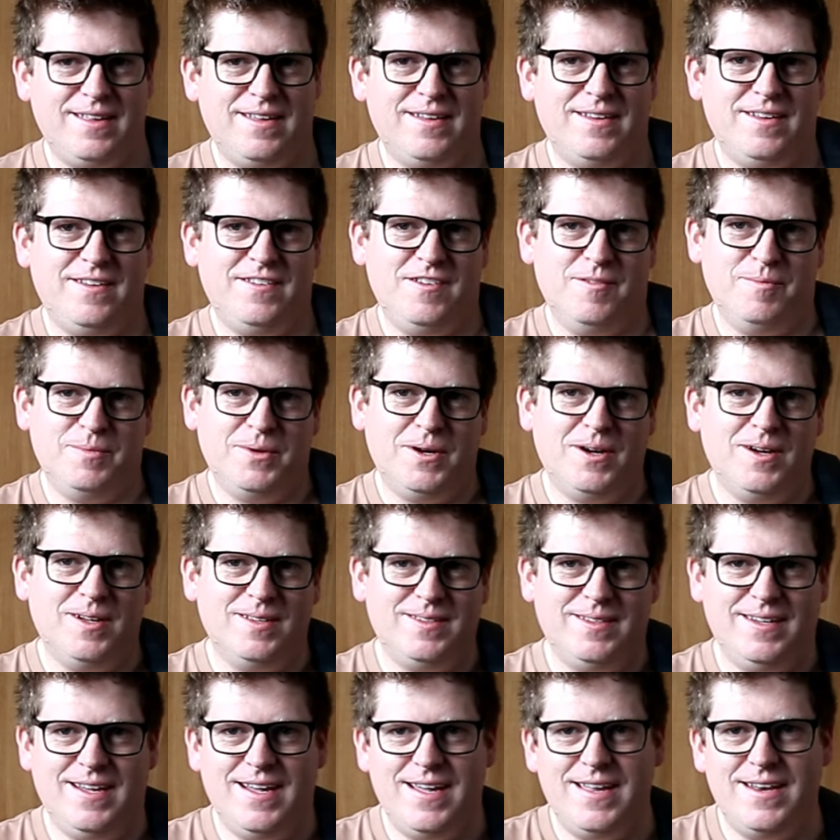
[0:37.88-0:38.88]
And you
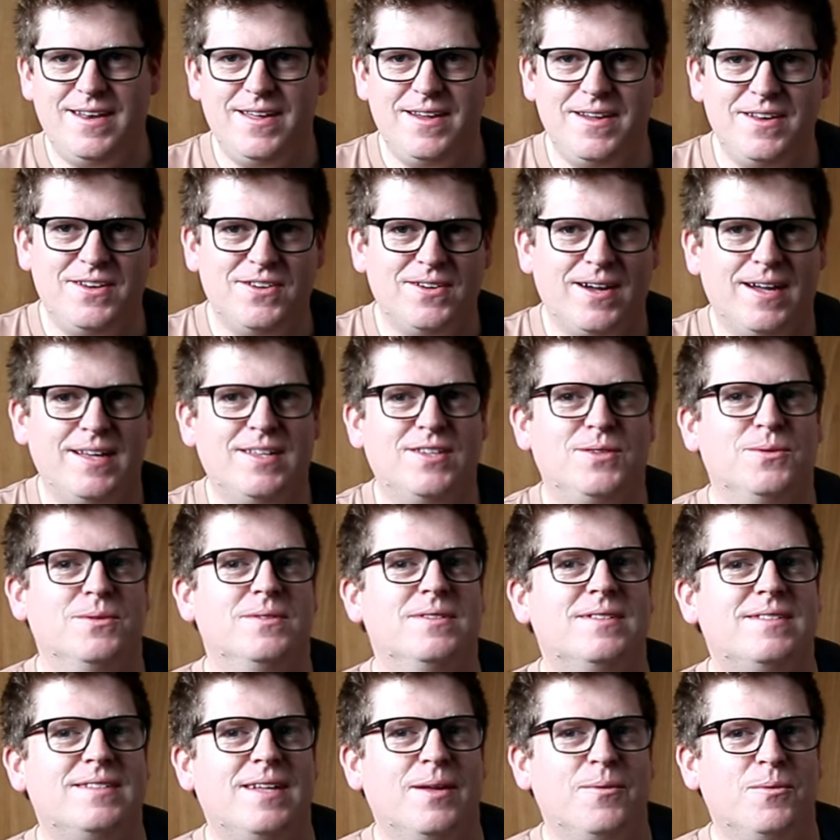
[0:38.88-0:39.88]
bought it, and now you're trying to
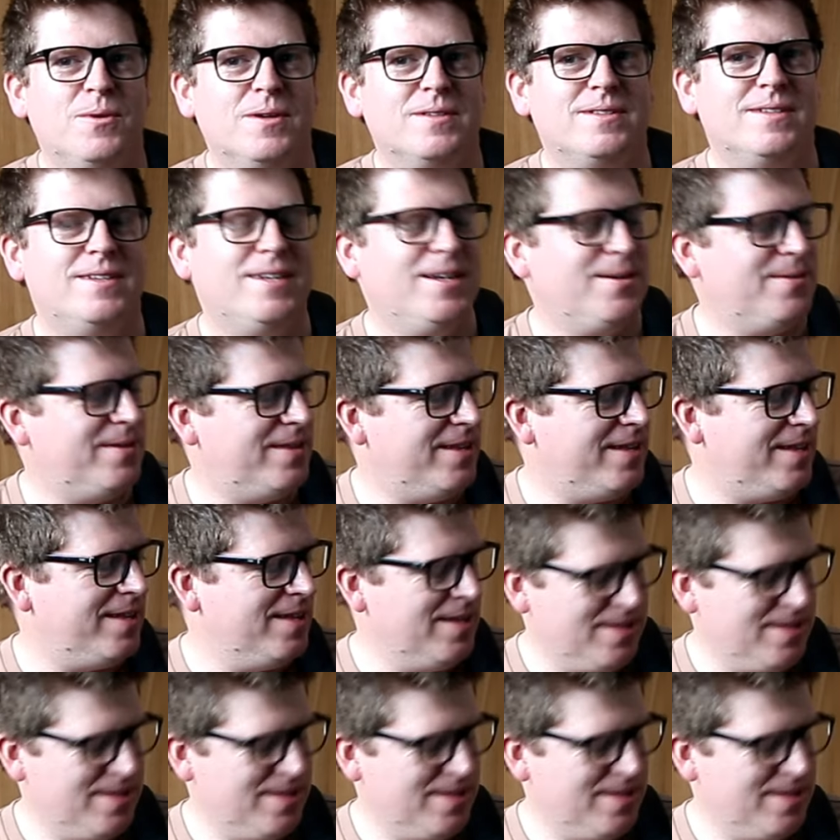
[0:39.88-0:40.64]
understand what to do with it.